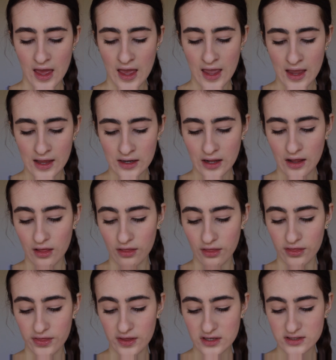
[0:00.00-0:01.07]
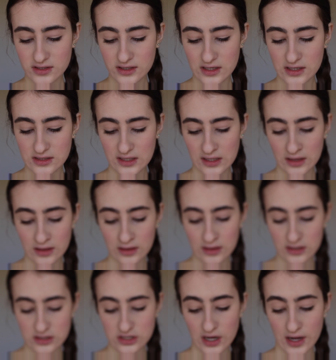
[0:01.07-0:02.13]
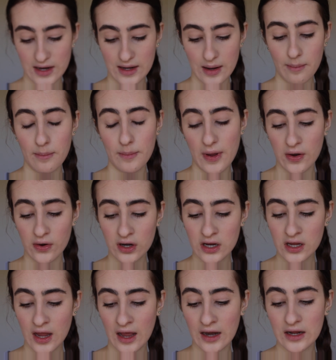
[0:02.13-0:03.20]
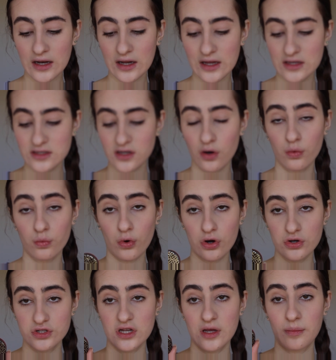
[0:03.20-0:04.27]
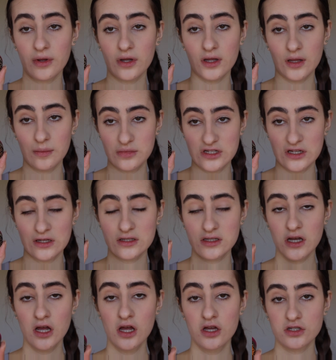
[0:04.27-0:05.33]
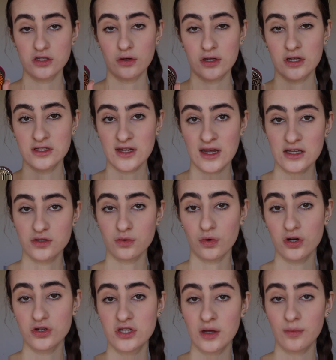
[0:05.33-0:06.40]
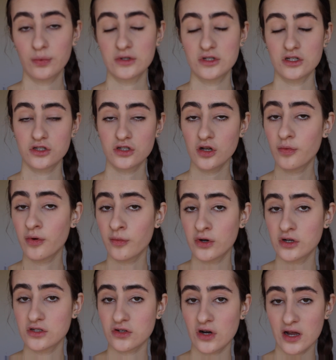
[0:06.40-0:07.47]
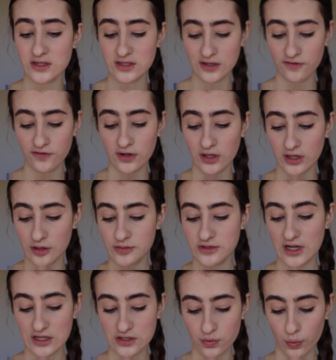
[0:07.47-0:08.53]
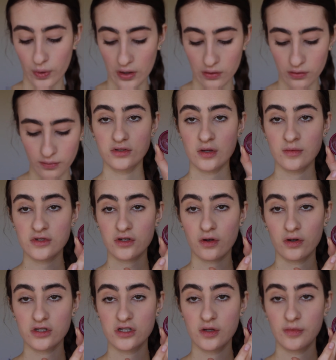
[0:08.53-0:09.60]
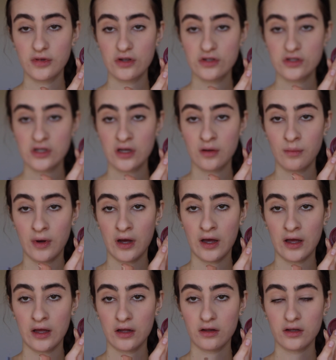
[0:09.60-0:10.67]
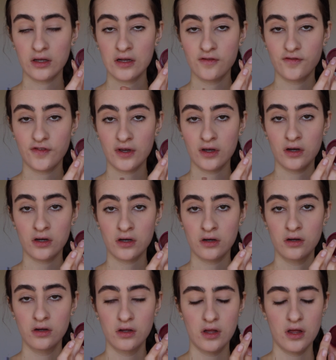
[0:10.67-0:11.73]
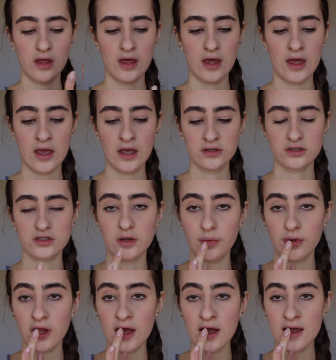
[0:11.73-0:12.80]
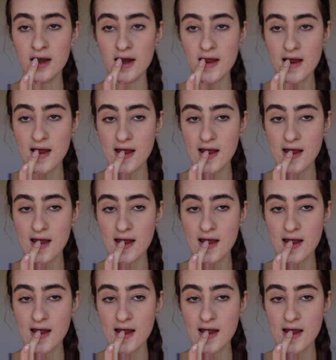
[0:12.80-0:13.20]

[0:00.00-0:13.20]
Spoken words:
And this is in the shade Berry, and it is a Rosehip lip tint. So it contains Rosehip, which is super moisturising for your lips as well. So I'm just going to be using my clean finger and just apply it